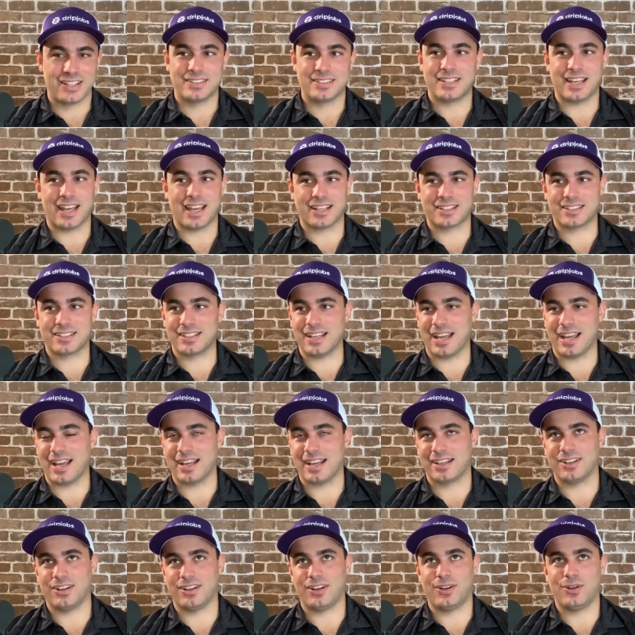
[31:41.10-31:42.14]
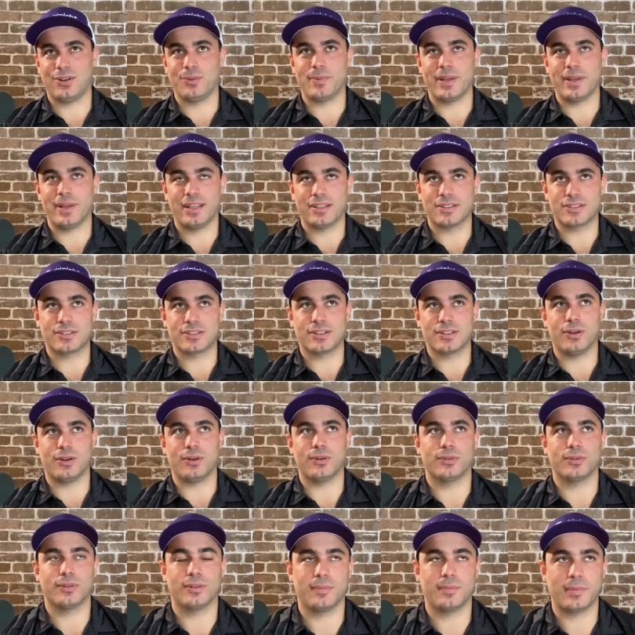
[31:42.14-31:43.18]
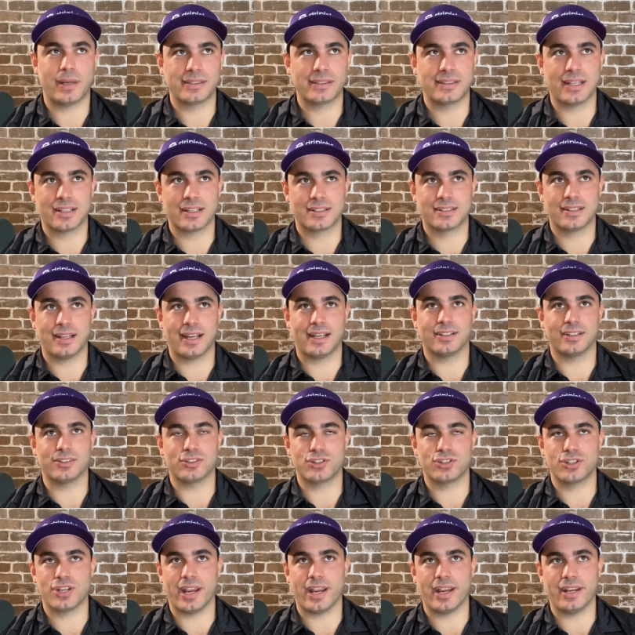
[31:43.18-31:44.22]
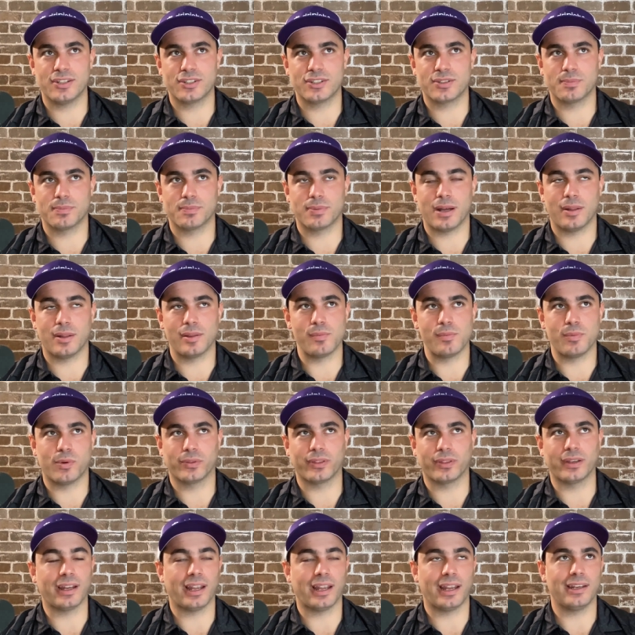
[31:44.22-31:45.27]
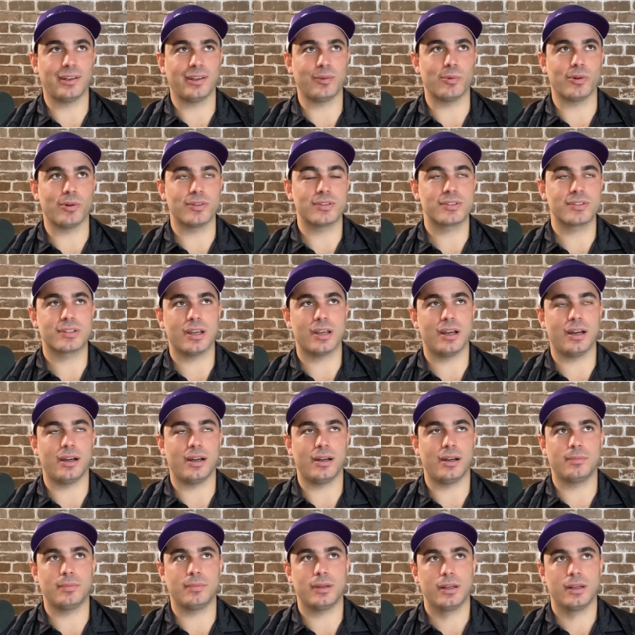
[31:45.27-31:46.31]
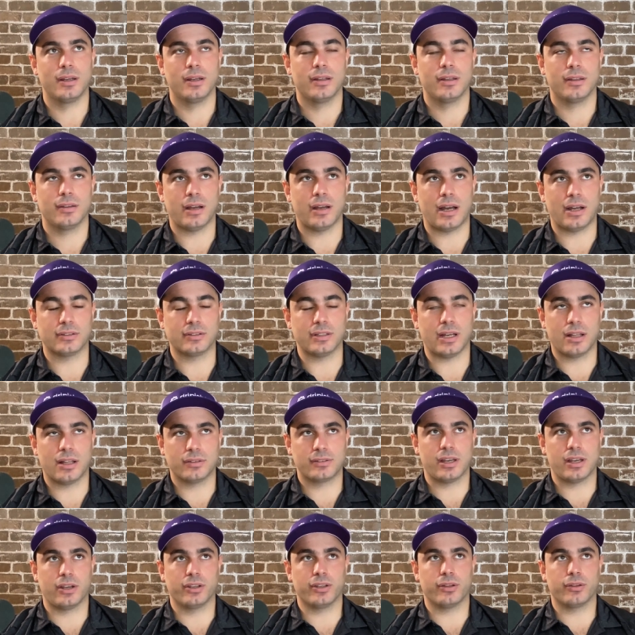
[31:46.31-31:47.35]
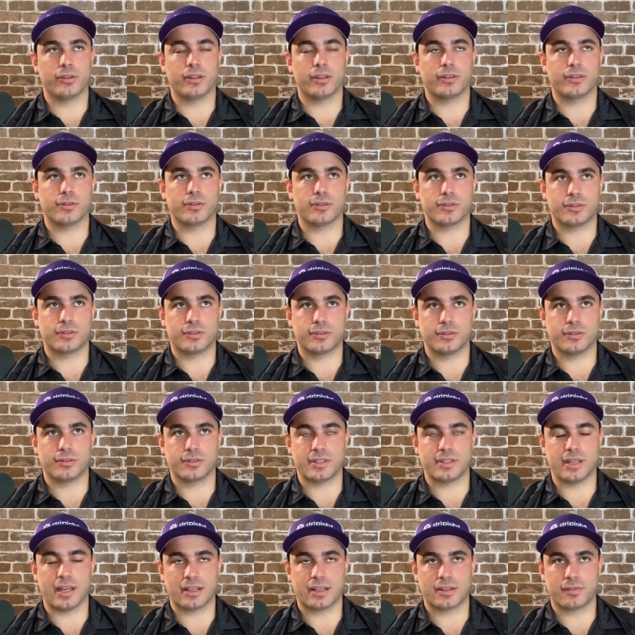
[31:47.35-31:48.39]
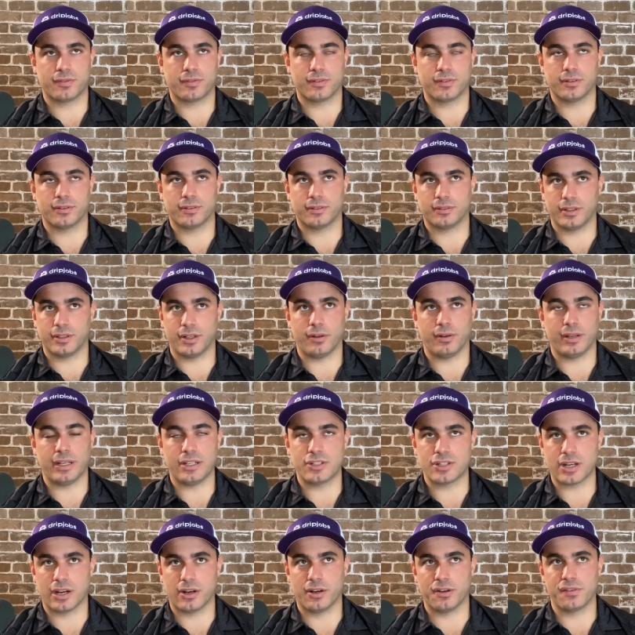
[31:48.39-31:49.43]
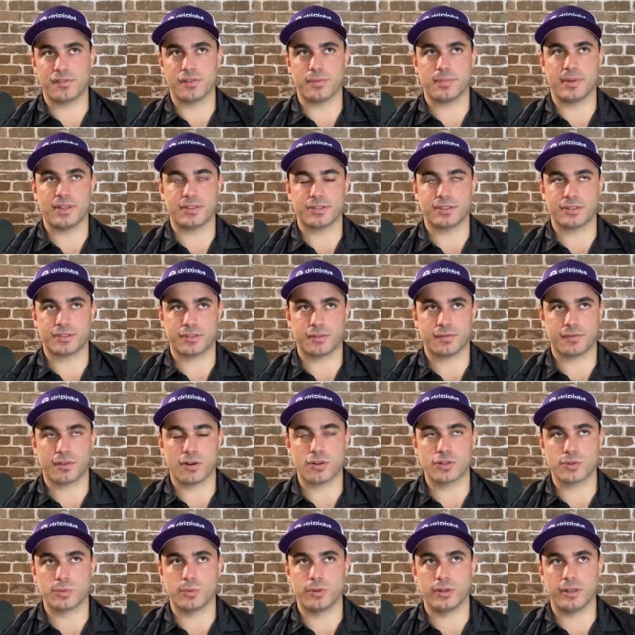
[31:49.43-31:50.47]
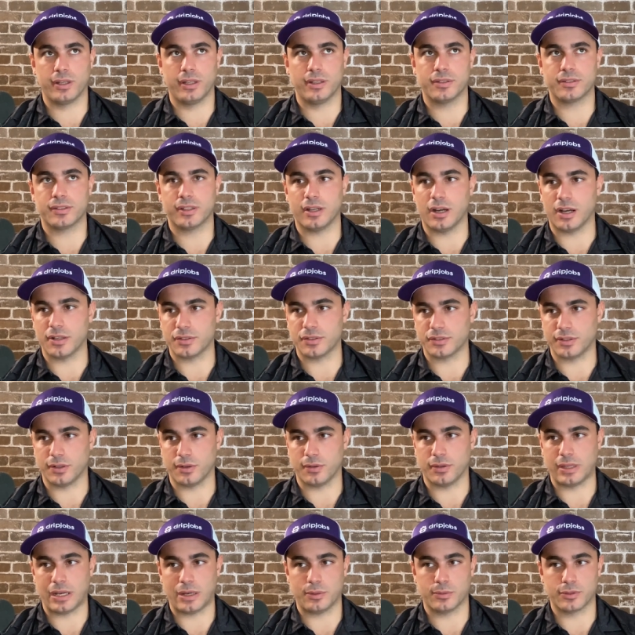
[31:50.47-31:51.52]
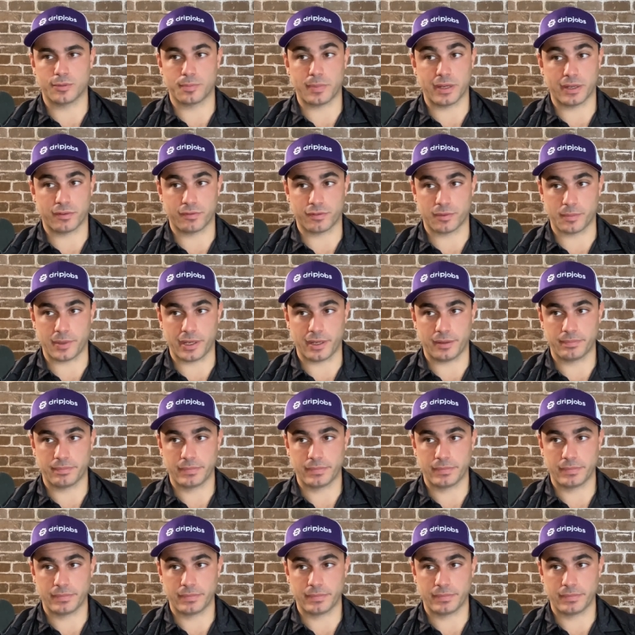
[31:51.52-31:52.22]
Tech stack. Oh man, so my tech stack has changed probably more than anyone's. Um, I'll, I'll tell you that there's there's tech for you know each area of your business. The first one is Gusto. That was big for me.